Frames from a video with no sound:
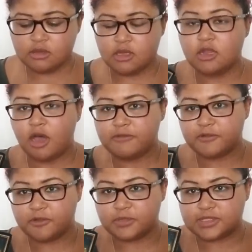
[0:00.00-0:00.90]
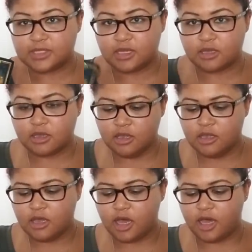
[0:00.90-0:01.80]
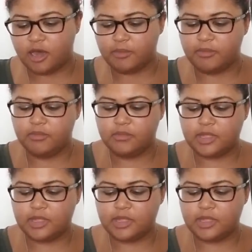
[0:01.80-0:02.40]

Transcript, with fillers: an offer from this king. Um,